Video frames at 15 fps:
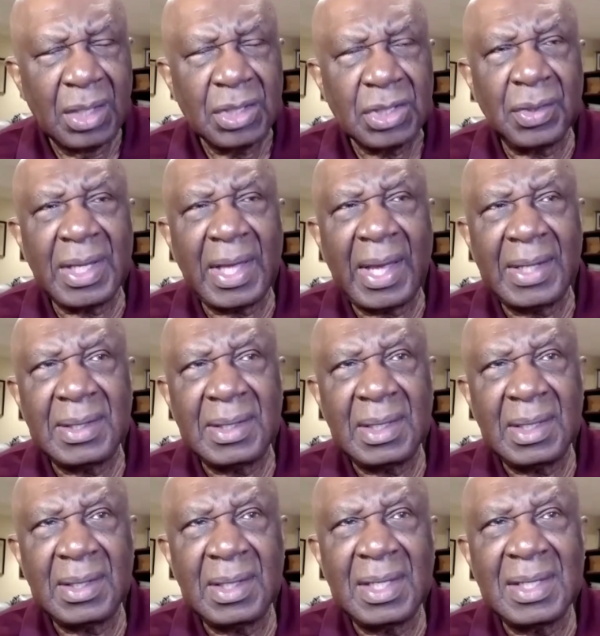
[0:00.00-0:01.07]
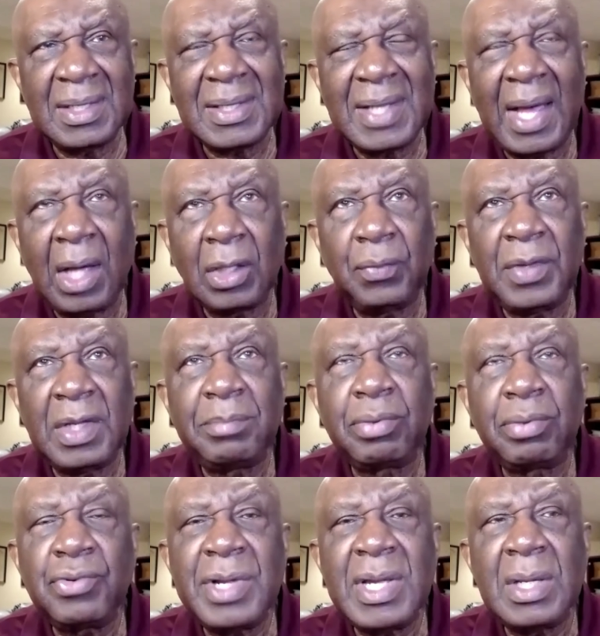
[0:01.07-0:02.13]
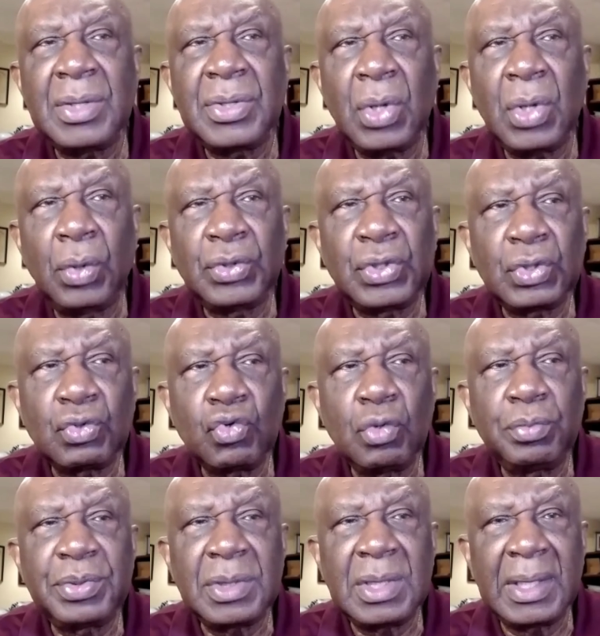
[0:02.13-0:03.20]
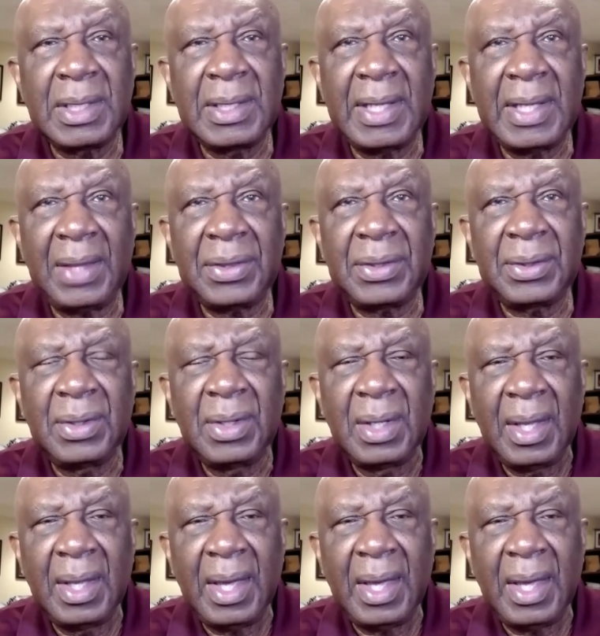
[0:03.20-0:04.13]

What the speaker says: So the idea then is, how do we bring those groups together